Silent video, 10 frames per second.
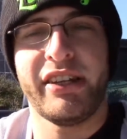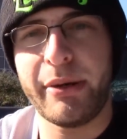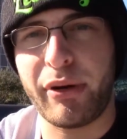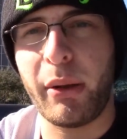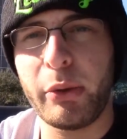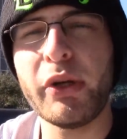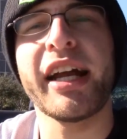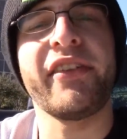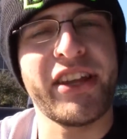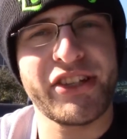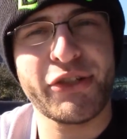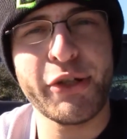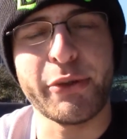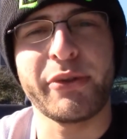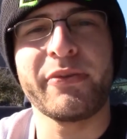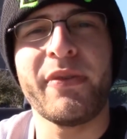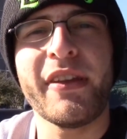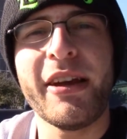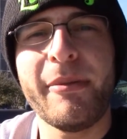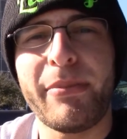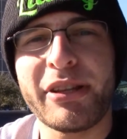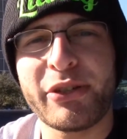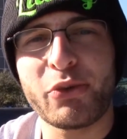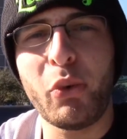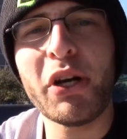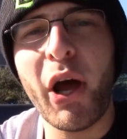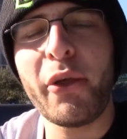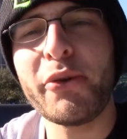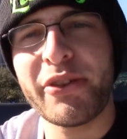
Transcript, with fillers: They probably would have, that's true. But there's one other